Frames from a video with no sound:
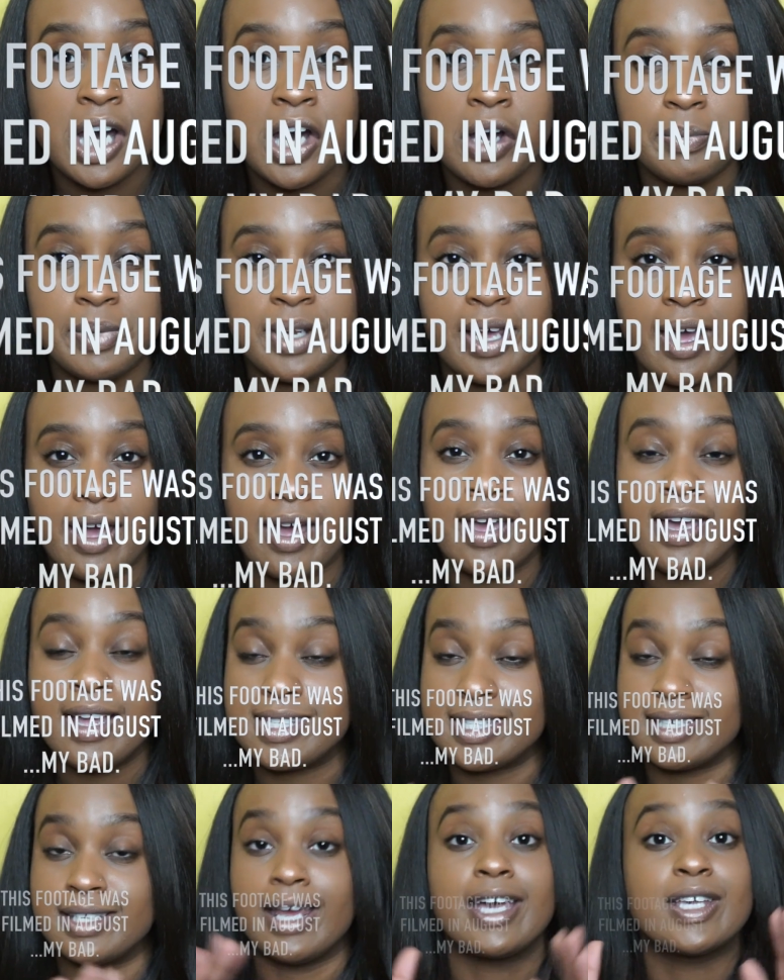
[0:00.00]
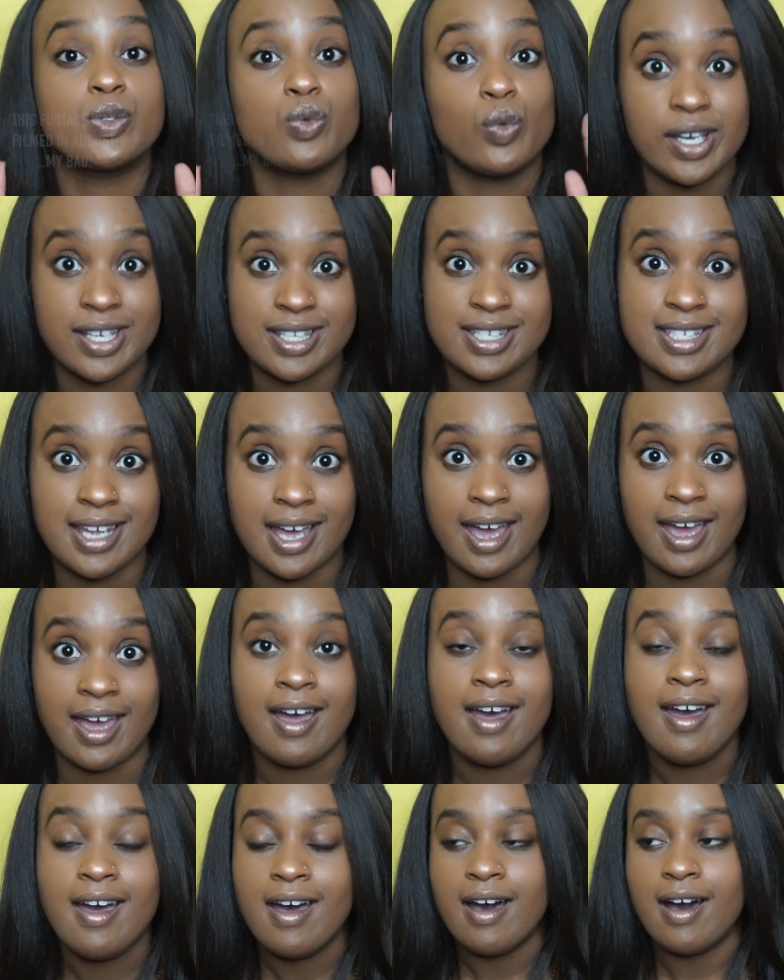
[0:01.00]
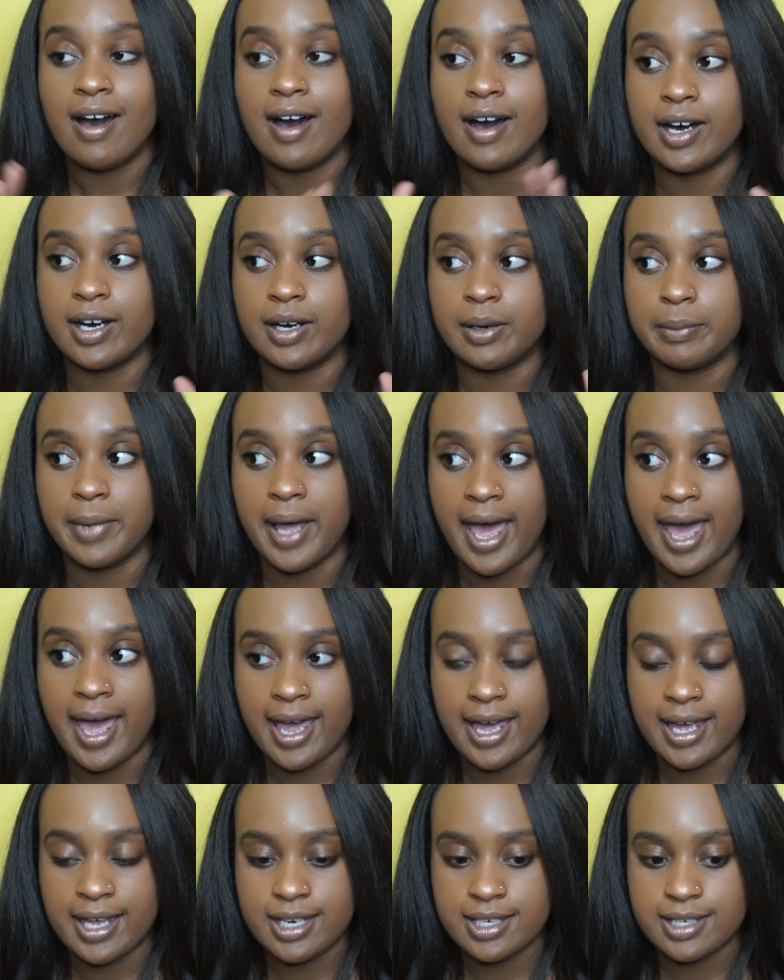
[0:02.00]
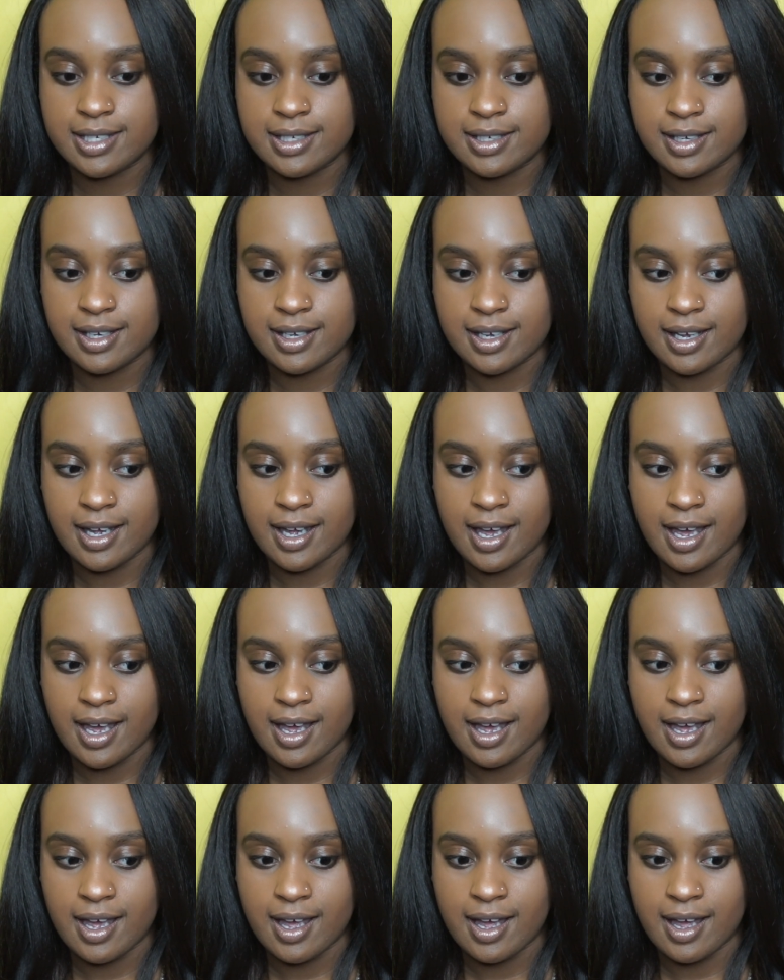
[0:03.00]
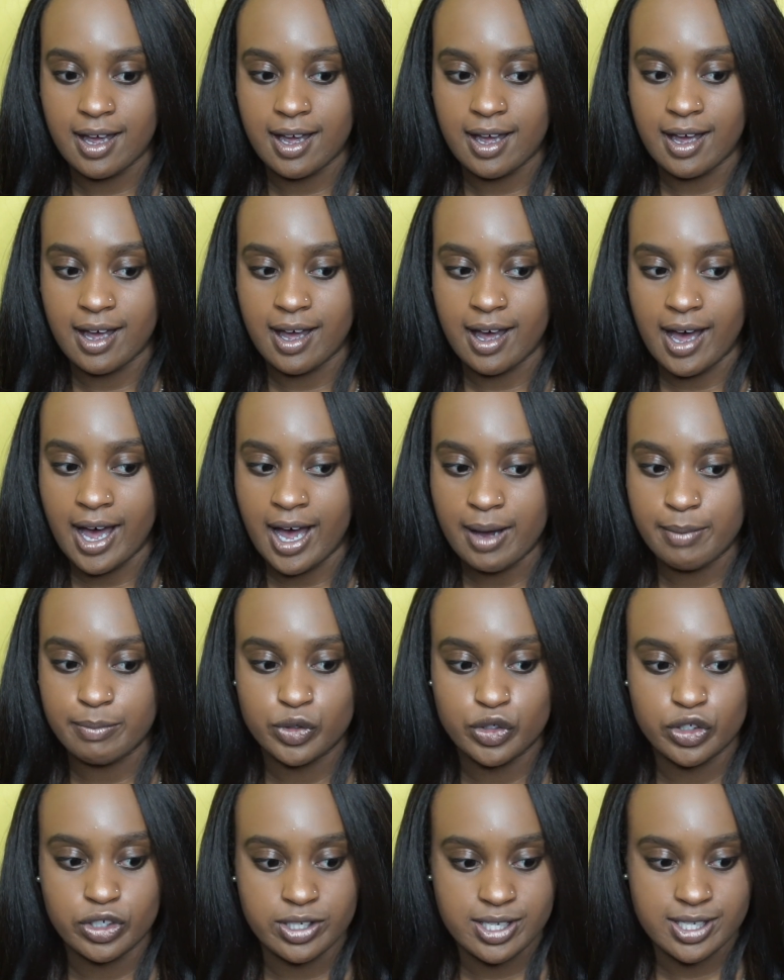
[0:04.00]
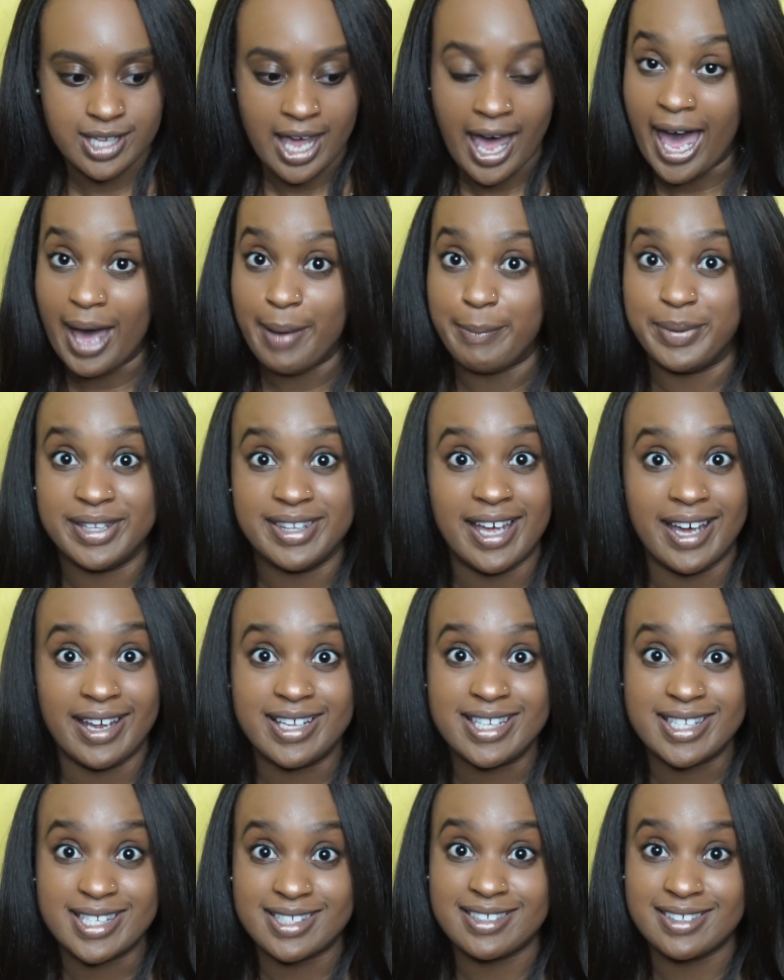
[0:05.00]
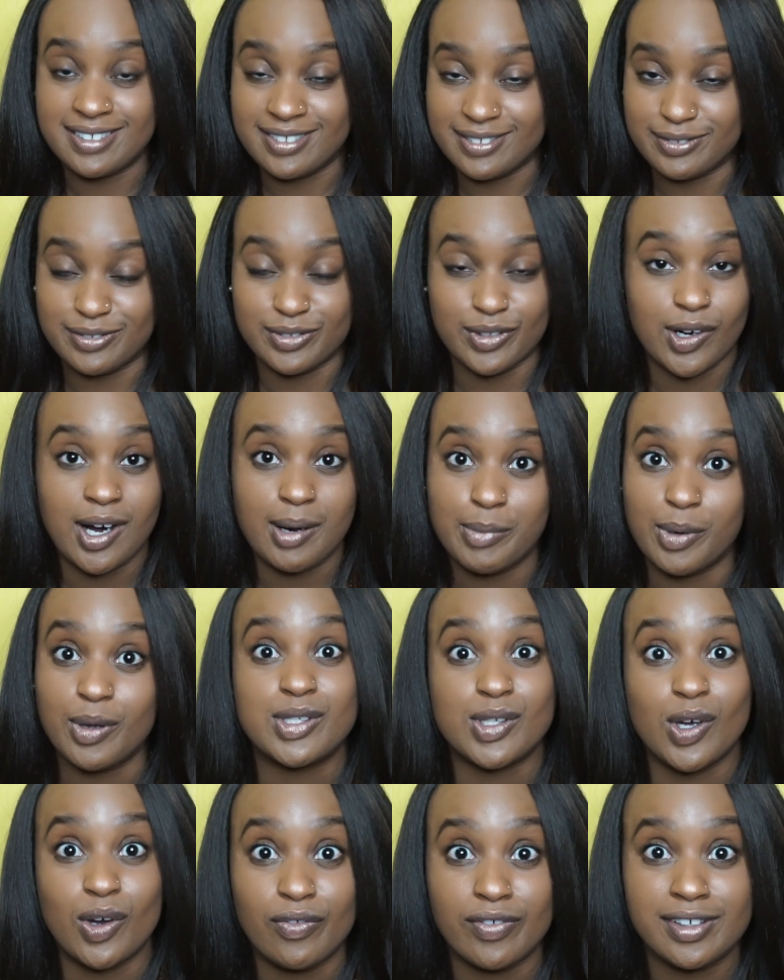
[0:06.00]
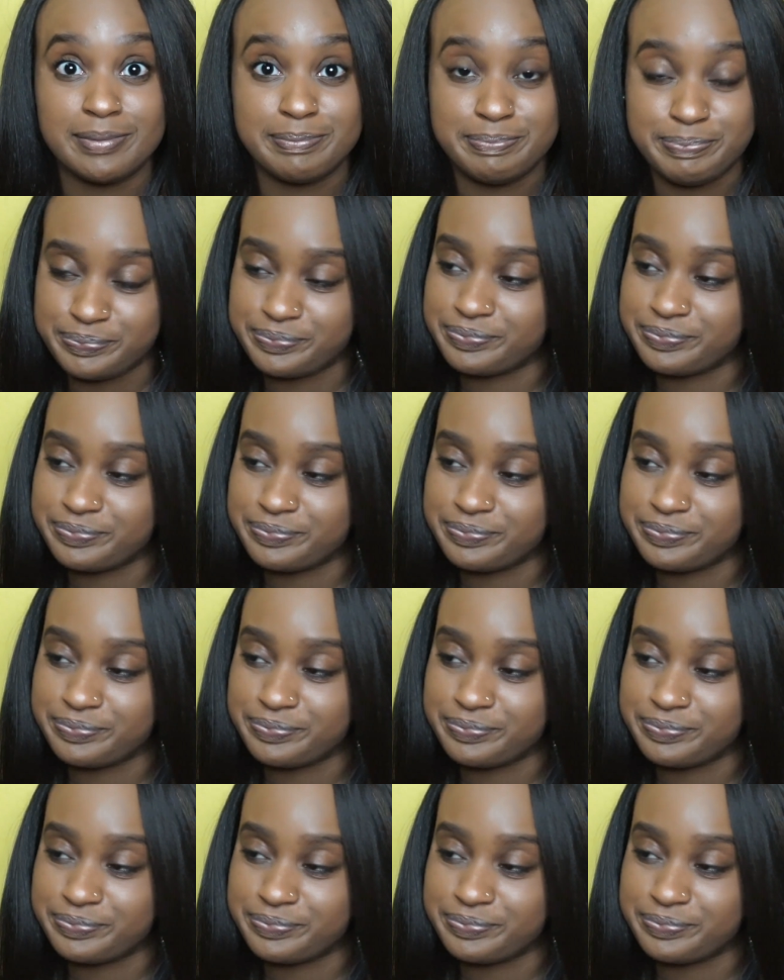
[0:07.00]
hump day. Today is Wednesday, and I'm just happy that it's almost over.